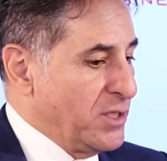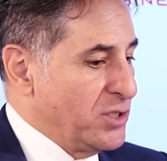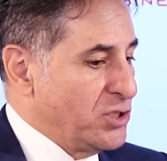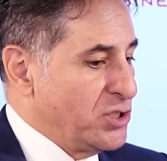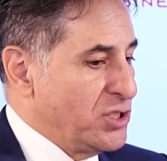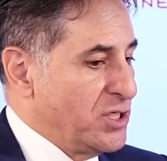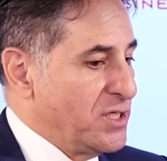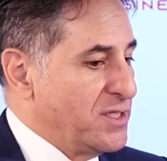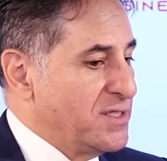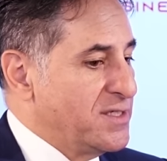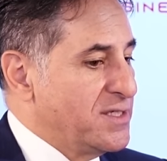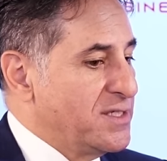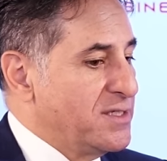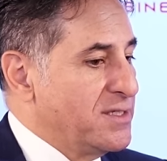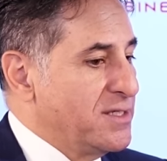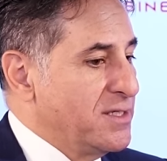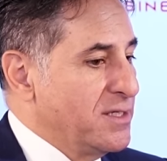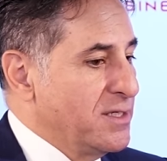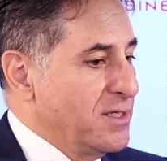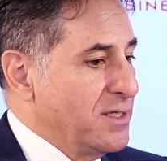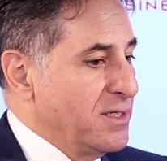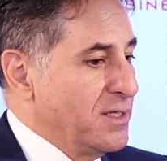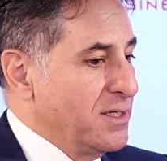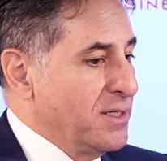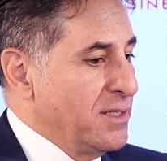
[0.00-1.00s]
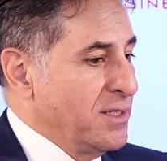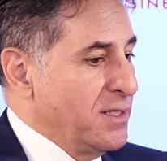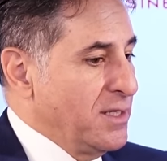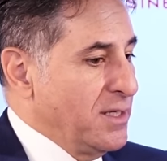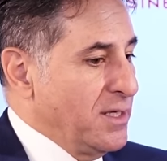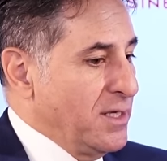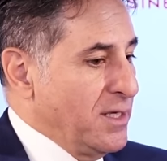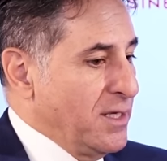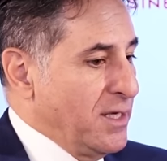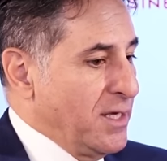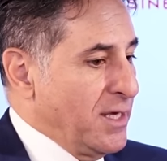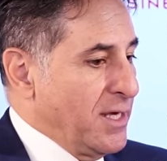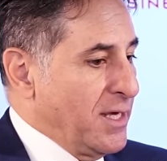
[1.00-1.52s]
just
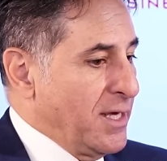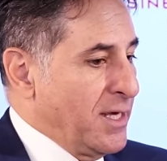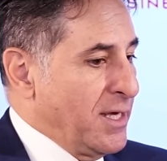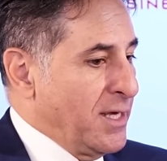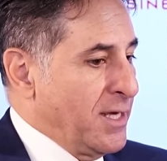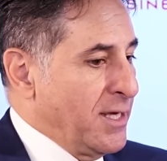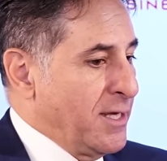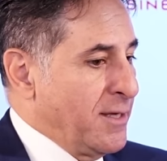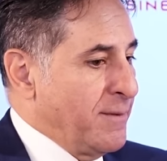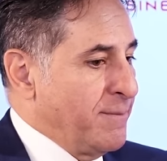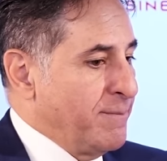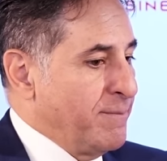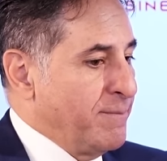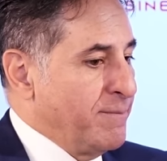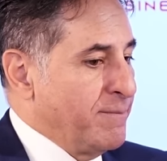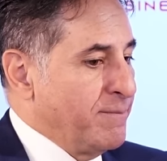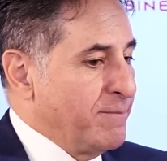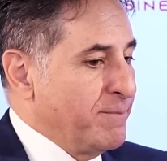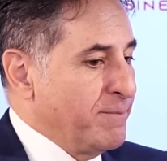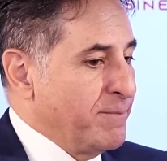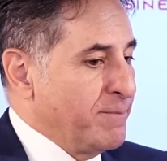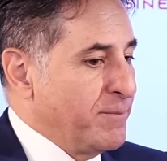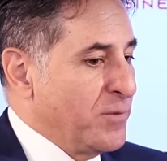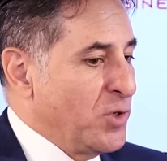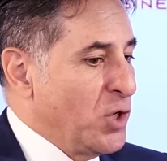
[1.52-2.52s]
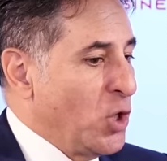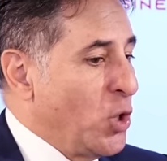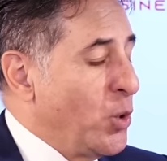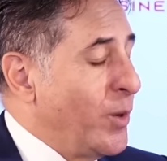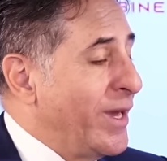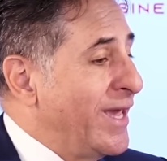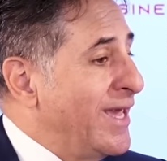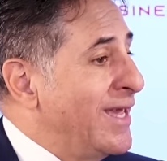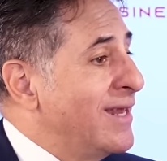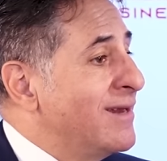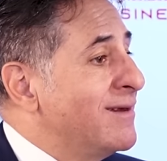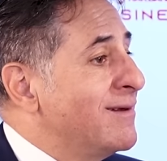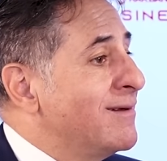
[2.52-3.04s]
go
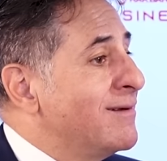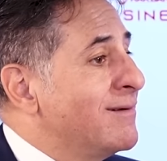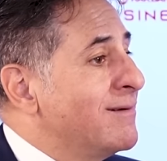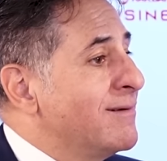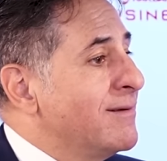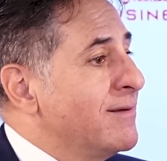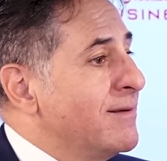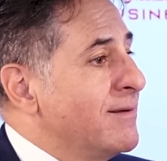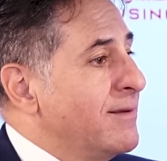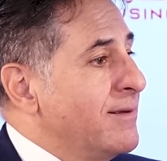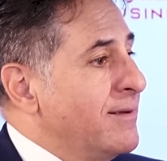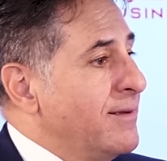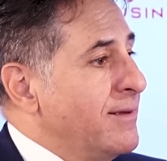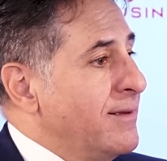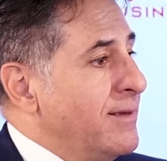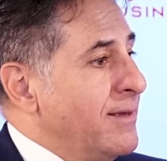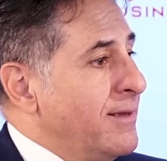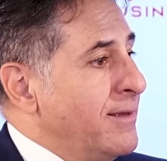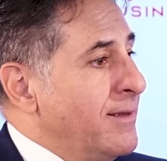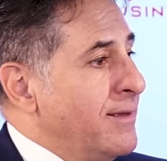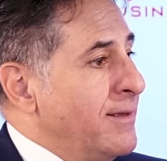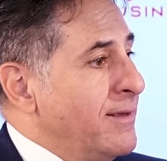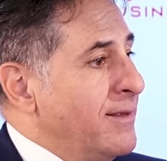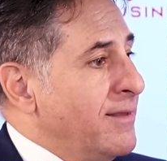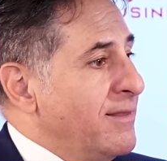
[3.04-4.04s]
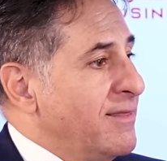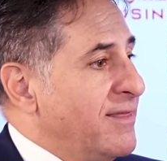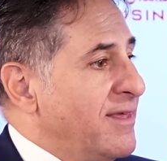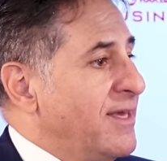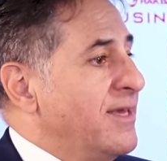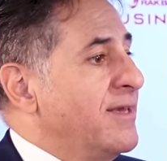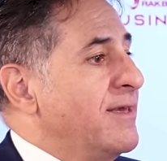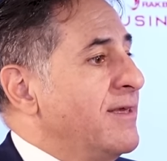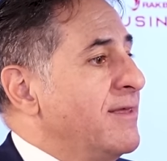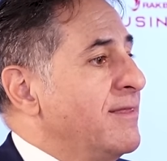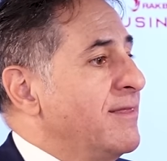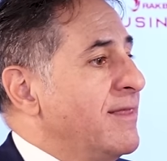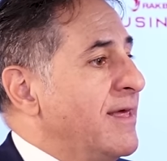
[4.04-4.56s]
in
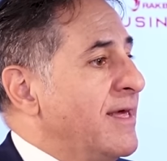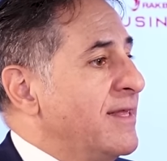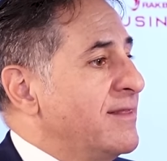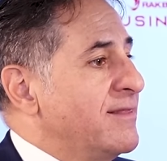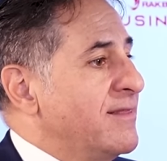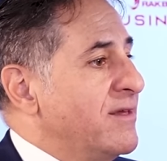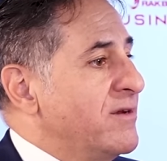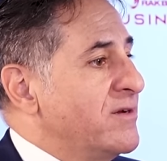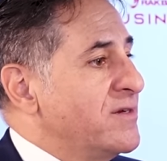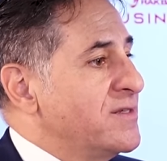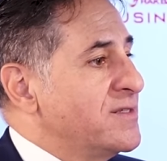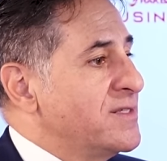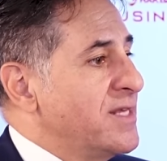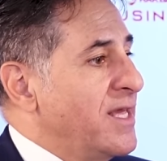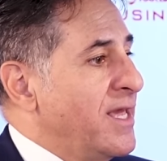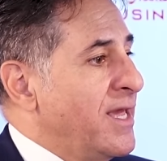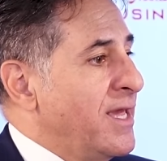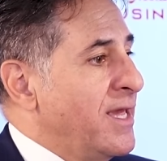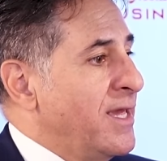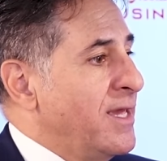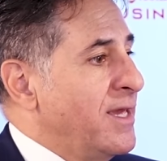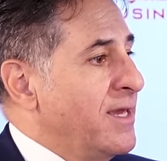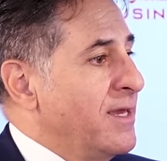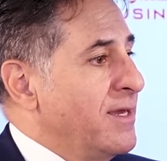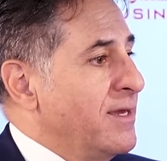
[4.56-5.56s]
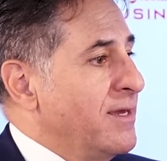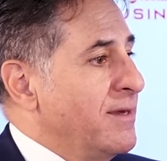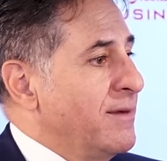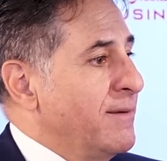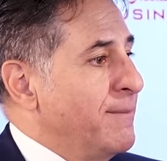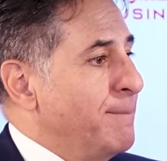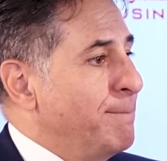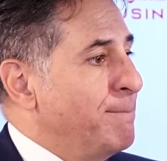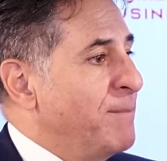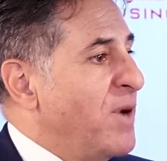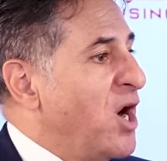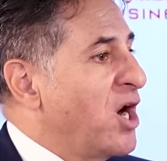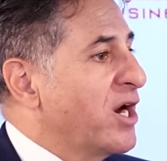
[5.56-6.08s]
thinking that there is a
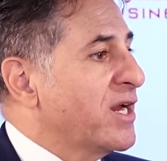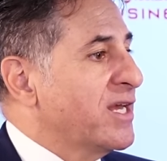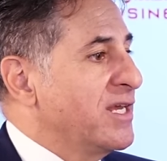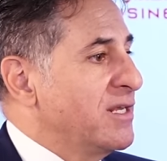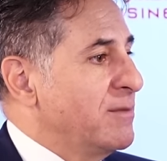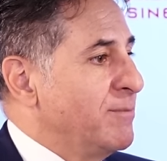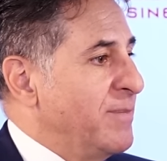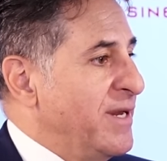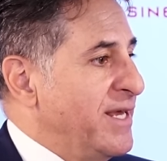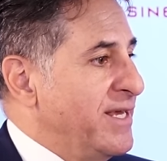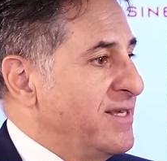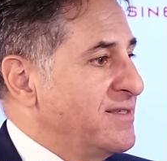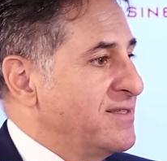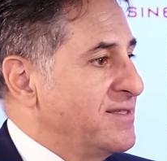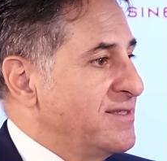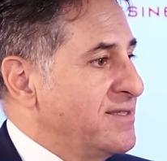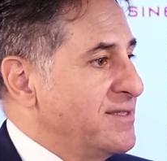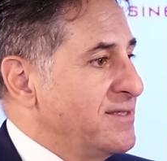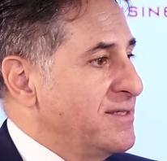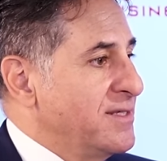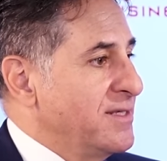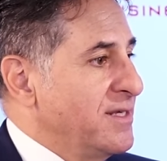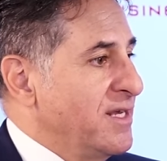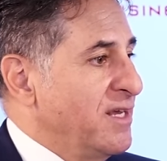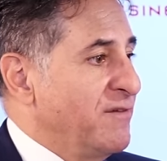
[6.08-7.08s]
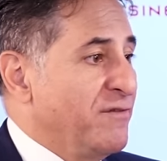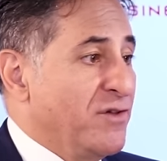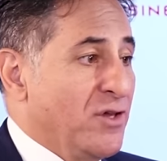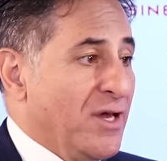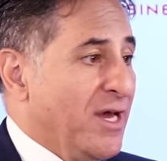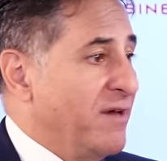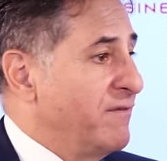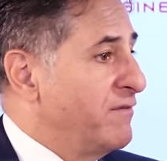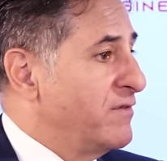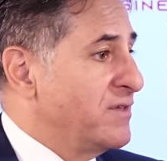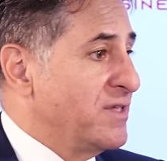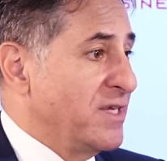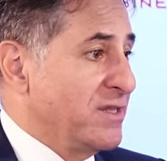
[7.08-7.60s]
marketplace if you
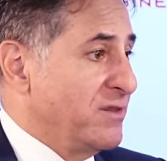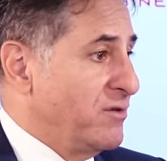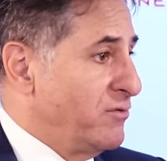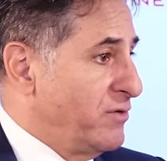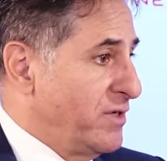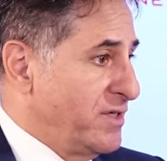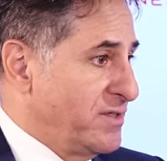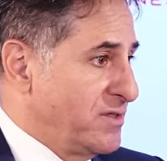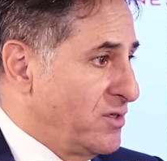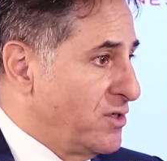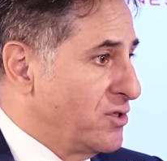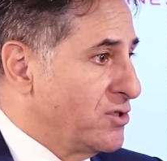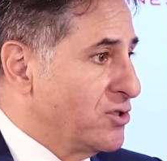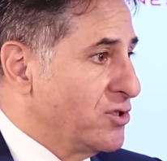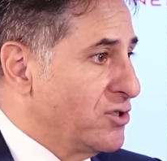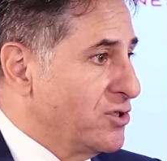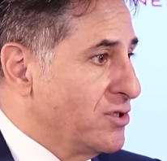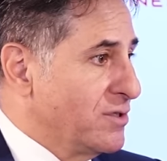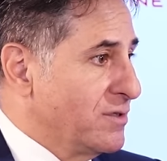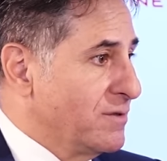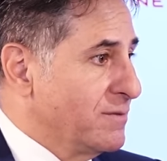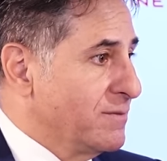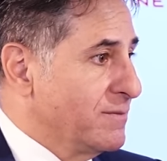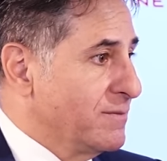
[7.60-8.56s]
haven't done the research.